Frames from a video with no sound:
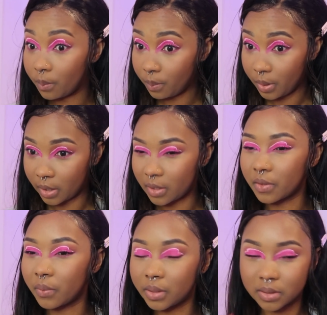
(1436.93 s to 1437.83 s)
pick
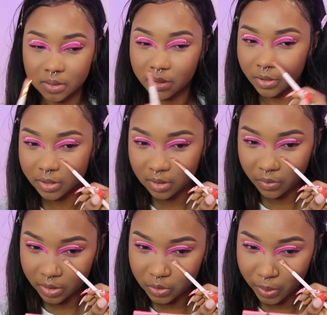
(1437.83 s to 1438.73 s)
the ones that are
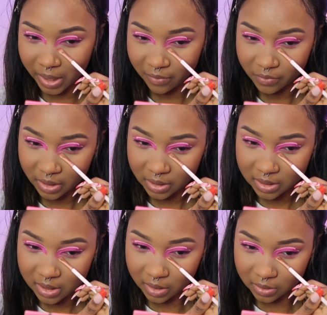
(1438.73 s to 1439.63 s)
serious? And do I have to like tell